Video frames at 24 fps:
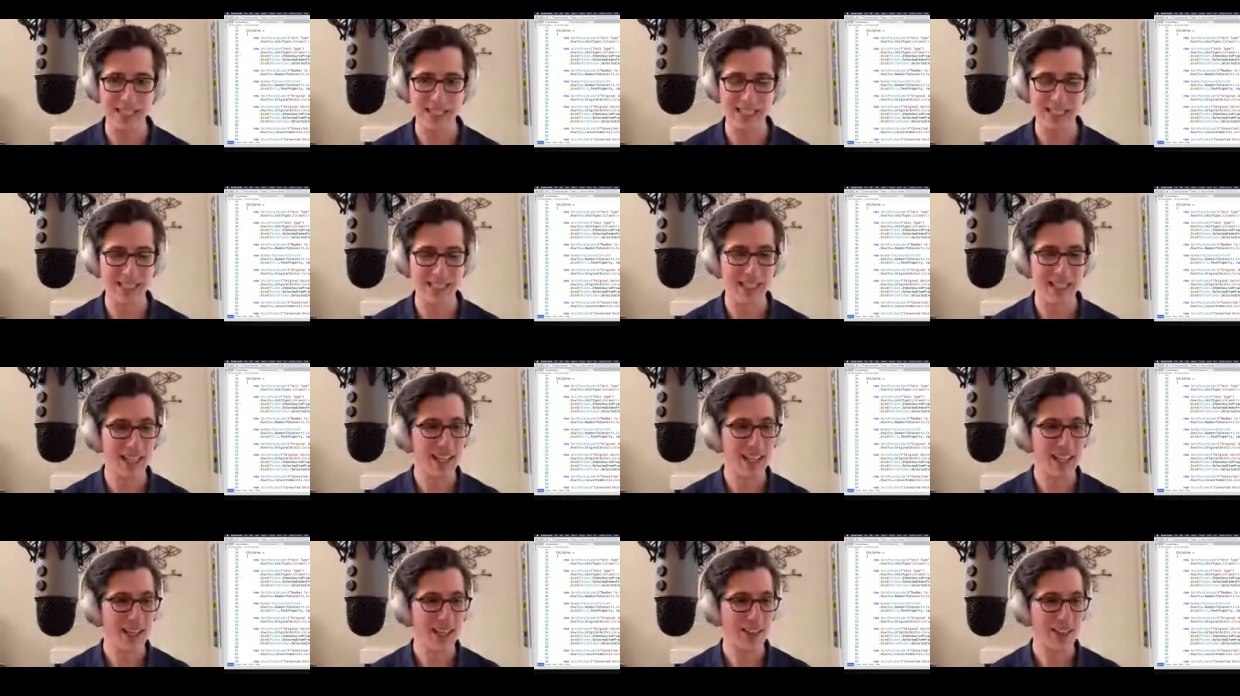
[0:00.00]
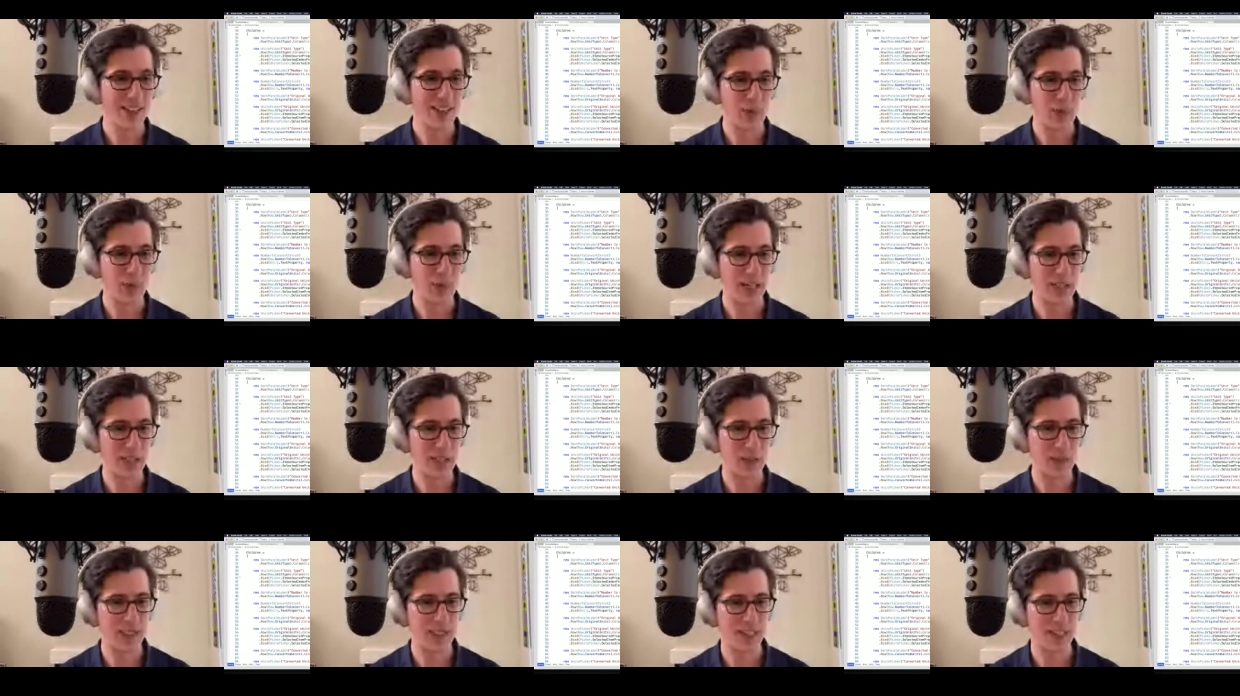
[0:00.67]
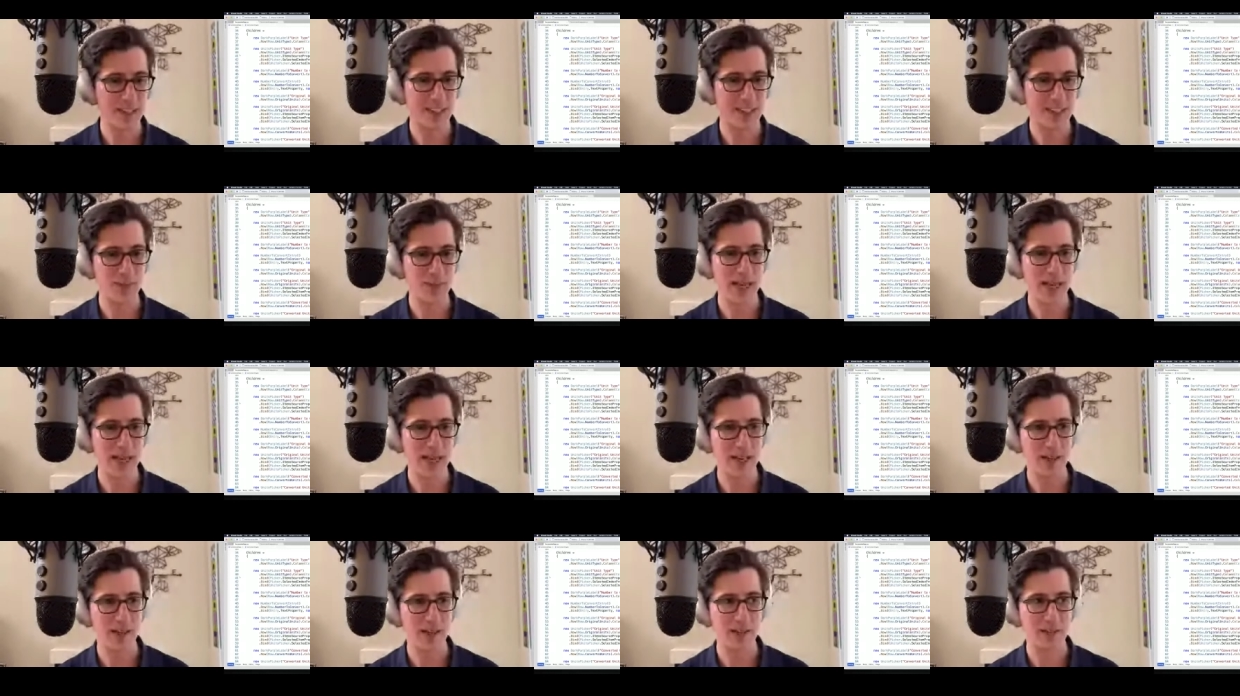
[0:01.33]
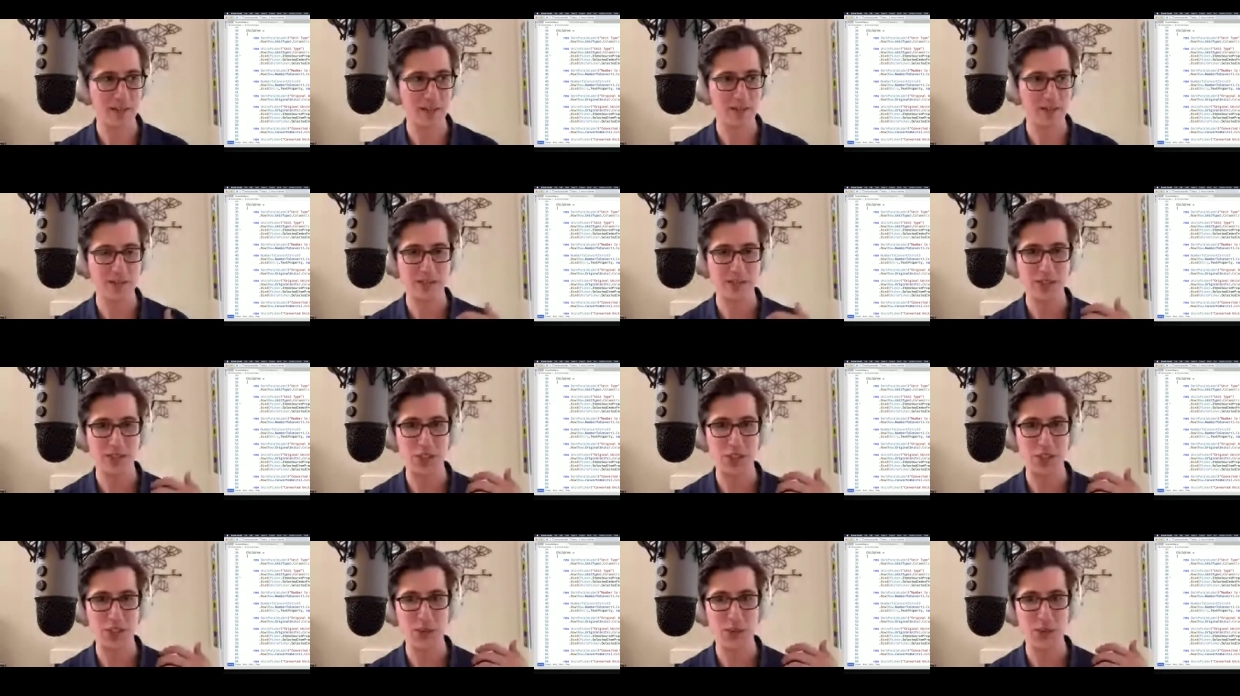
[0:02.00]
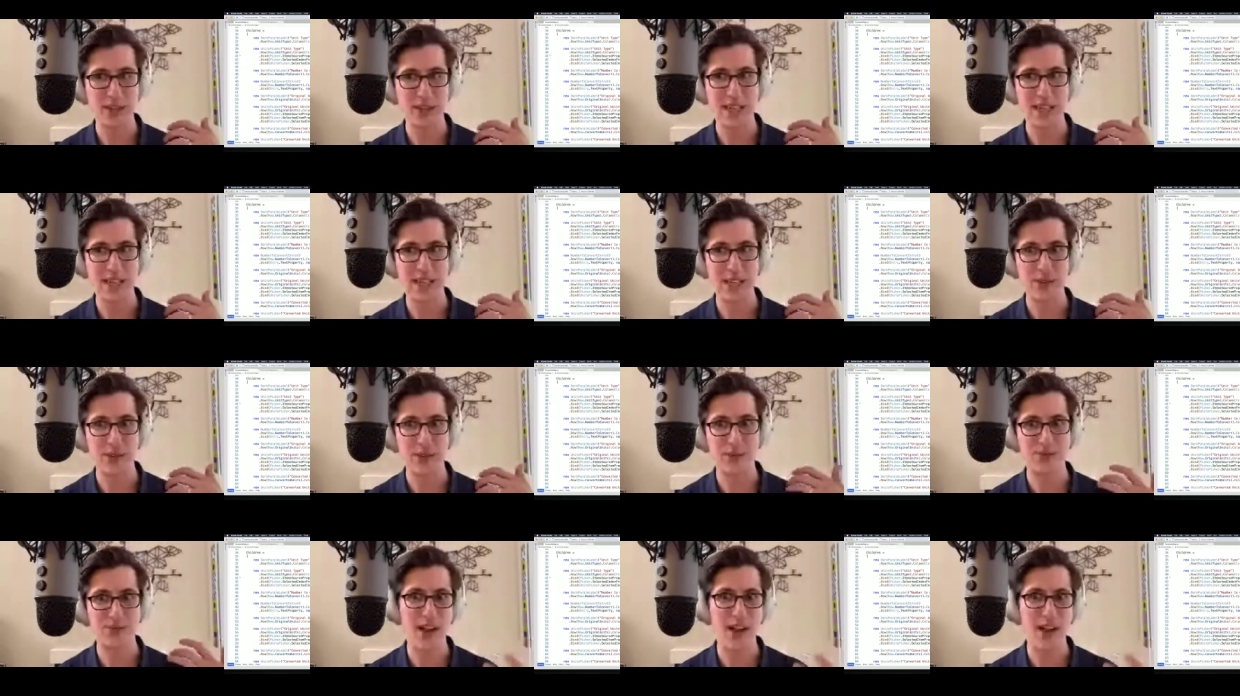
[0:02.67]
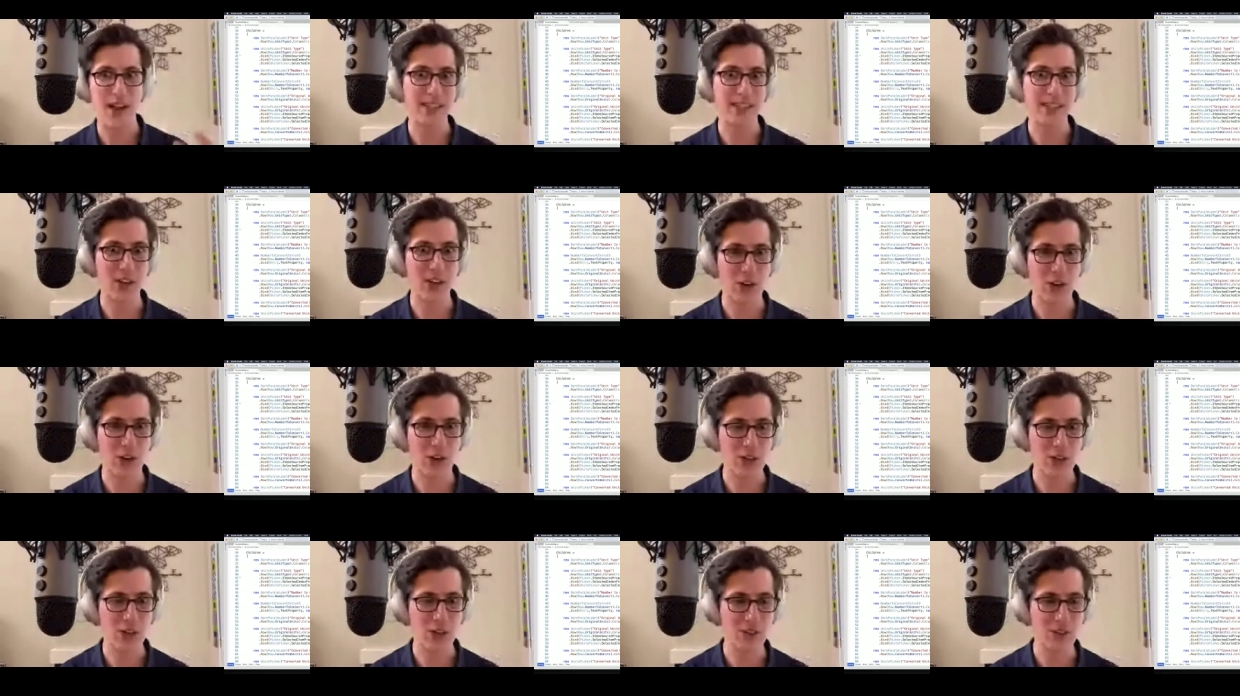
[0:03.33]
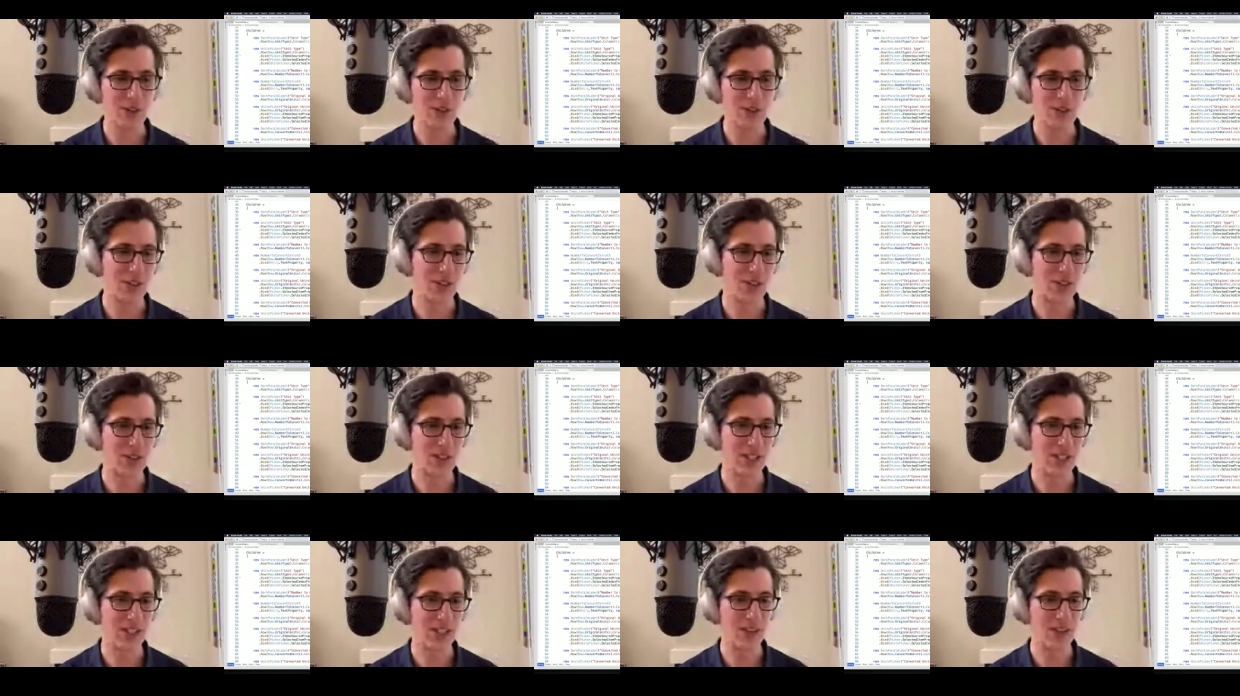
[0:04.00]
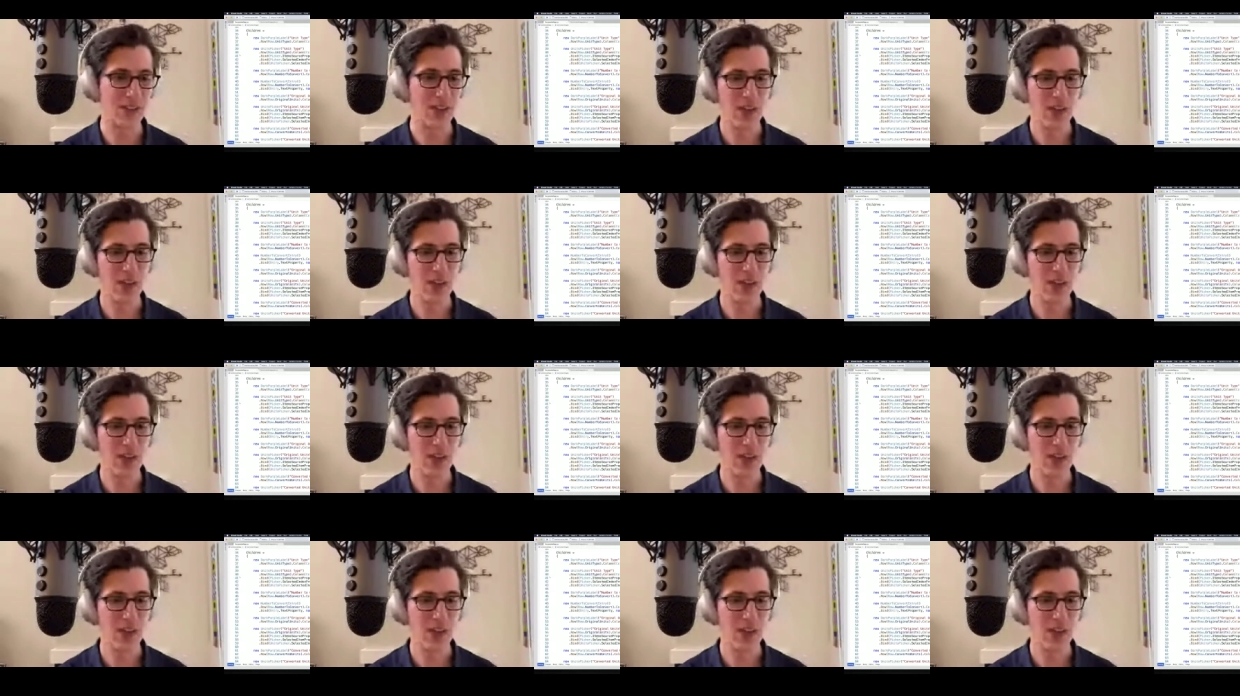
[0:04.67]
And likewise, we talked about doing a find all to see